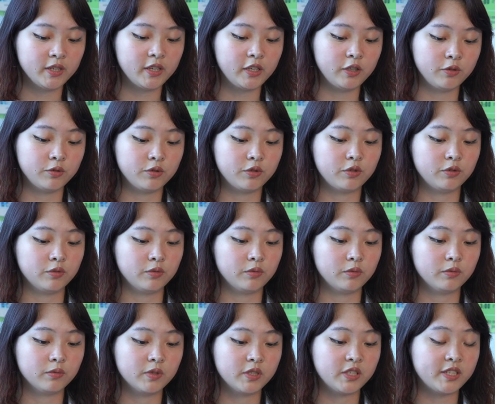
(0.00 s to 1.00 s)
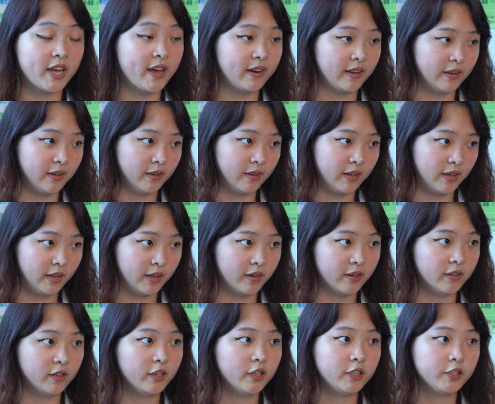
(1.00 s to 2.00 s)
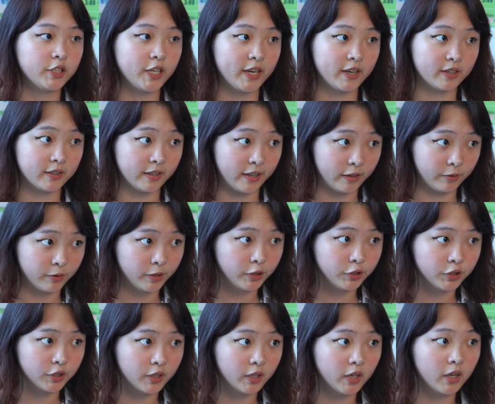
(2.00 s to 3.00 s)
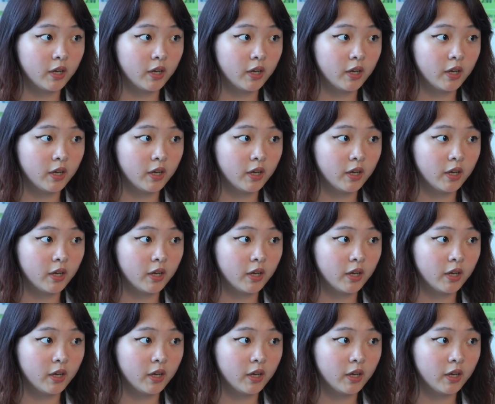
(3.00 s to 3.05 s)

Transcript: he used to study here Czech language.